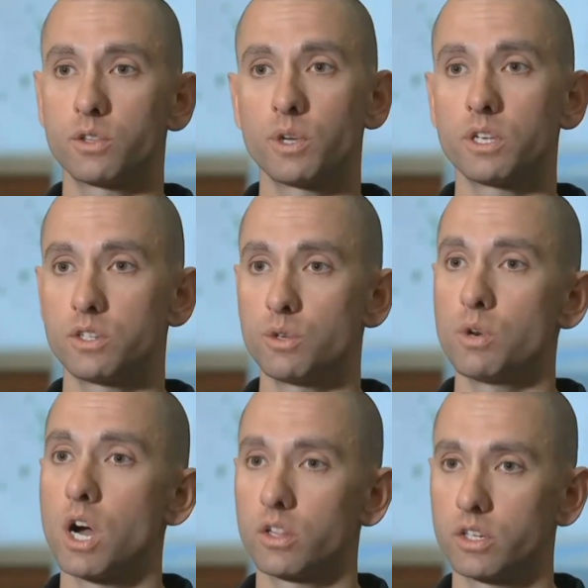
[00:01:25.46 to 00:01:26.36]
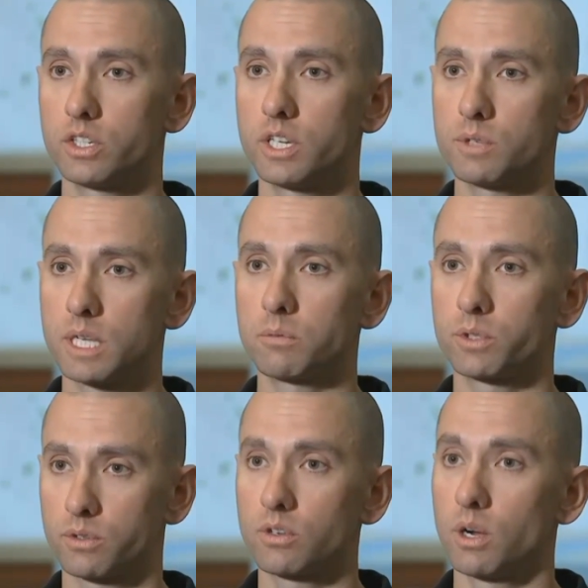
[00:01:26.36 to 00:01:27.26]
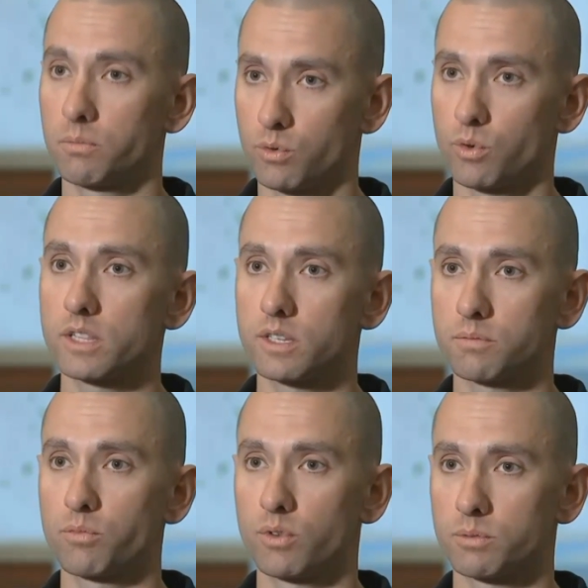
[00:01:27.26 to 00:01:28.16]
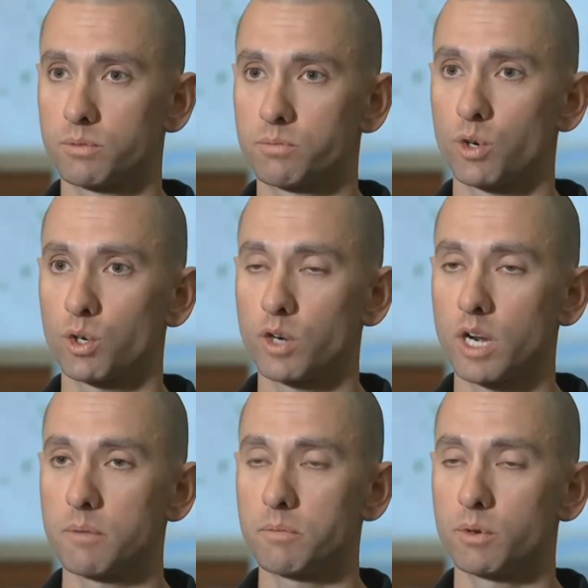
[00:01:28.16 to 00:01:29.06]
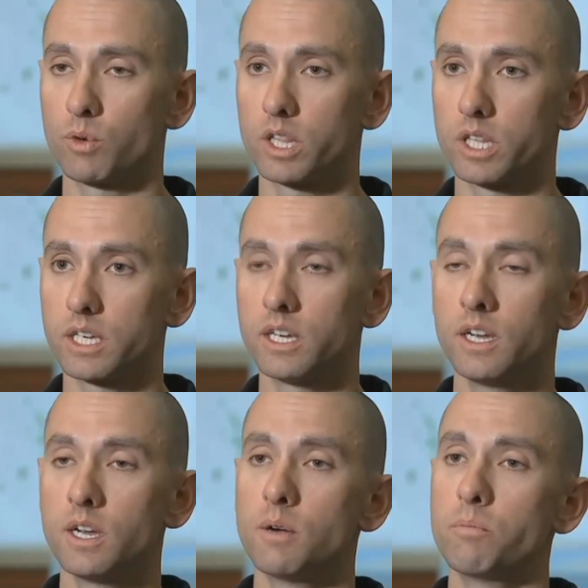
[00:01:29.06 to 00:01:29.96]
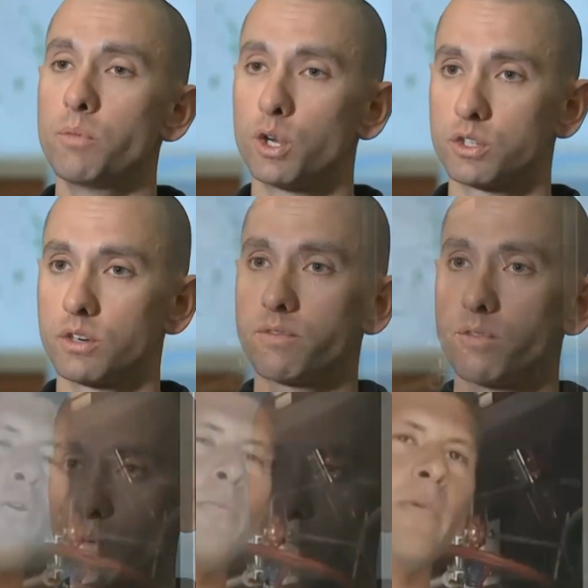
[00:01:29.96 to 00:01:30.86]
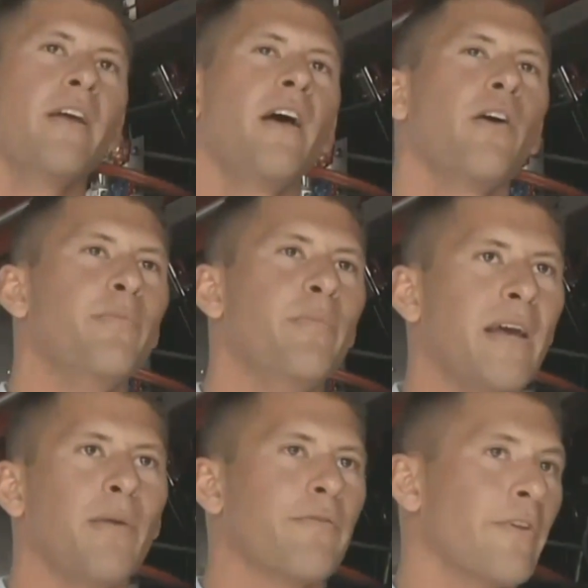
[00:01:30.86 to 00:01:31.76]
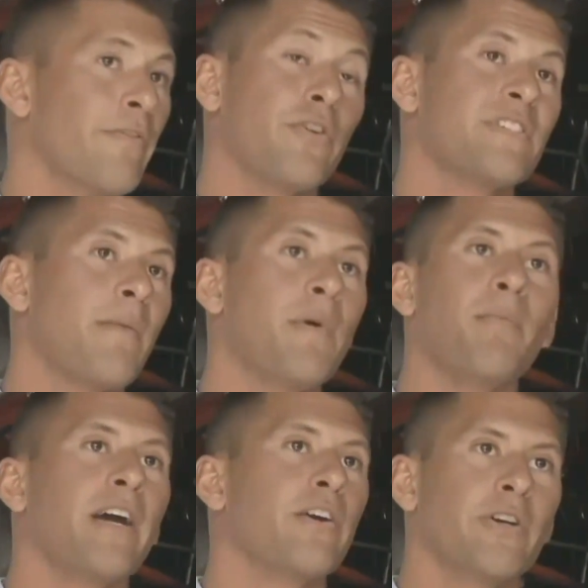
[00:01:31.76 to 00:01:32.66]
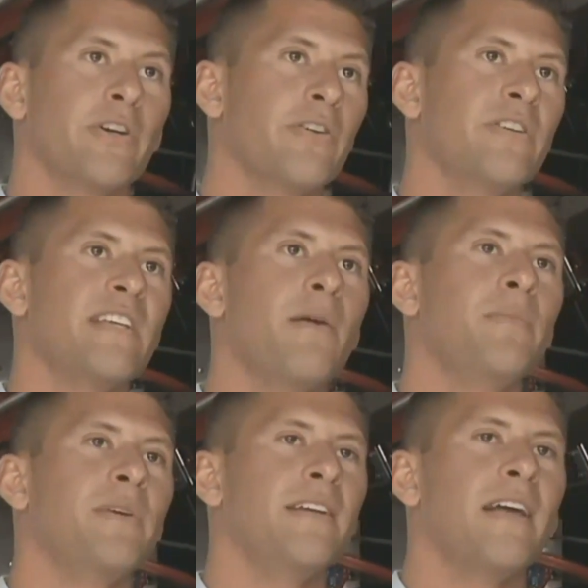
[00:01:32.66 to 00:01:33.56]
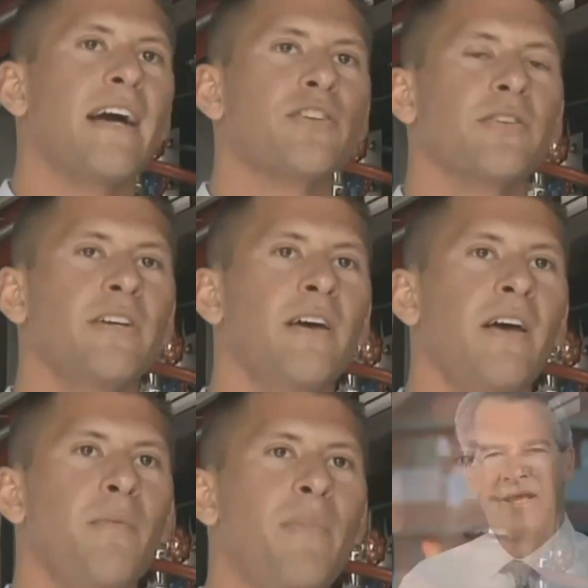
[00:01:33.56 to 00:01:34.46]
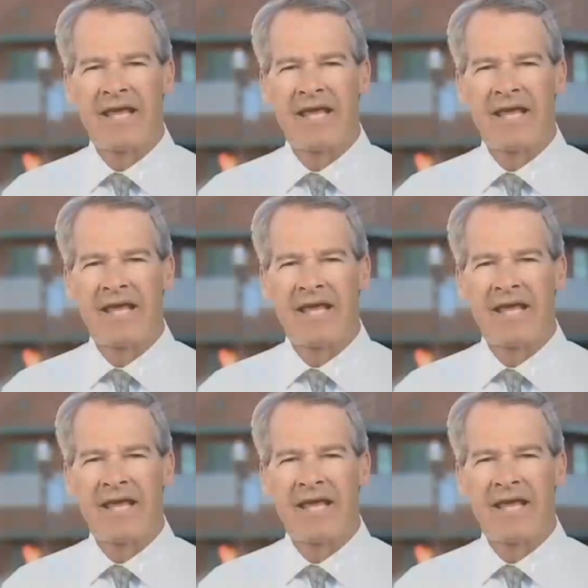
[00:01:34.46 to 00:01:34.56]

and through his new knowledge, he was able to help create this program and really push it forward and create this partnership with the VA to get the care for these veterans.